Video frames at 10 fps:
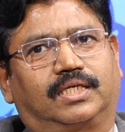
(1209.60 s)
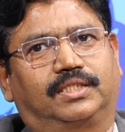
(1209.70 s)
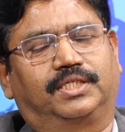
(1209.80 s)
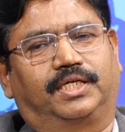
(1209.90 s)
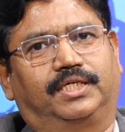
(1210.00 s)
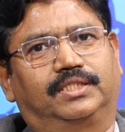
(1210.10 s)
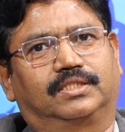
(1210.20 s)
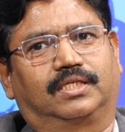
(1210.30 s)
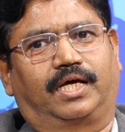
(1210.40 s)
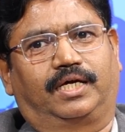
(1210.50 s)

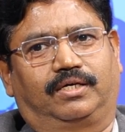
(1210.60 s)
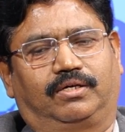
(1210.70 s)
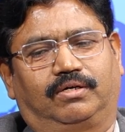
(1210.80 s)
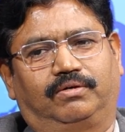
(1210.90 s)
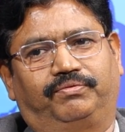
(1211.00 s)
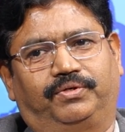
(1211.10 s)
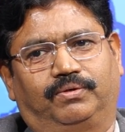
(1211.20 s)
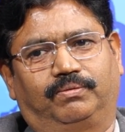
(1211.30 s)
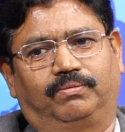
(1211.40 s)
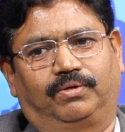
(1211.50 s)
surgeries, like if
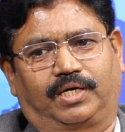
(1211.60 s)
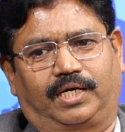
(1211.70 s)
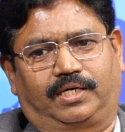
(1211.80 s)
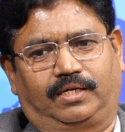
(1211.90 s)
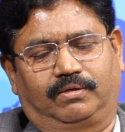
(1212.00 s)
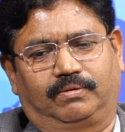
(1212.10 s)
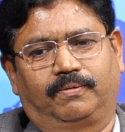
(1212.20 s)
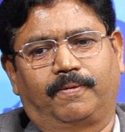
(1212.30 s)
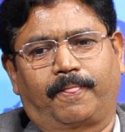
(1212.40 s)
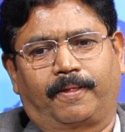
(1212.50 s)
you look at
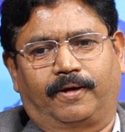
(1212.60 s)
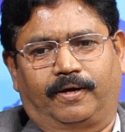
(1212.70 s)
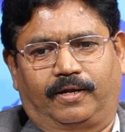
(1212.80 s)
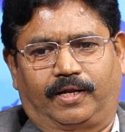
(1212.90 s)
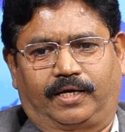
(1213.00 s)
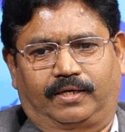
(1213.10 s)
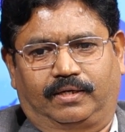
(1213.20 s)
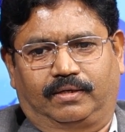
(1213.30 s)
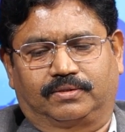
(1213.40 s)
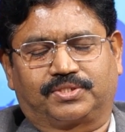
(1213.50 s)
like
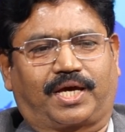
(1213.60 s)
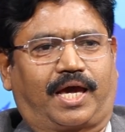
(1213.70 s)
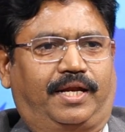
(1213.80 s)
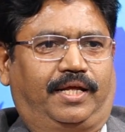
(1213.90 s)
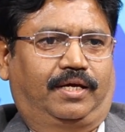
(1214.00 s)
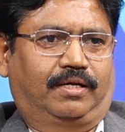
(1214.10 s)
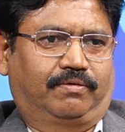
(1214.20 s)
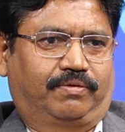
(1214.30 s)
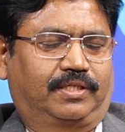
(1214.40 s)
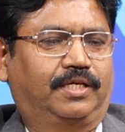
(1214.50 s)
scanning
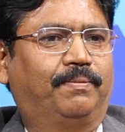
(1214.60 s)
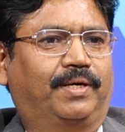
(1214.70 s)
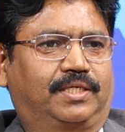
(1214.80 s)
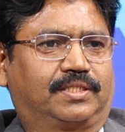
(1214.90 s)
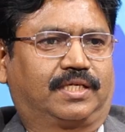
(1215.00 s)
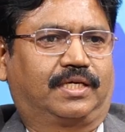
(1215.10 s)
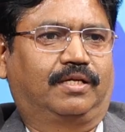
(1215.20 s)
for the images and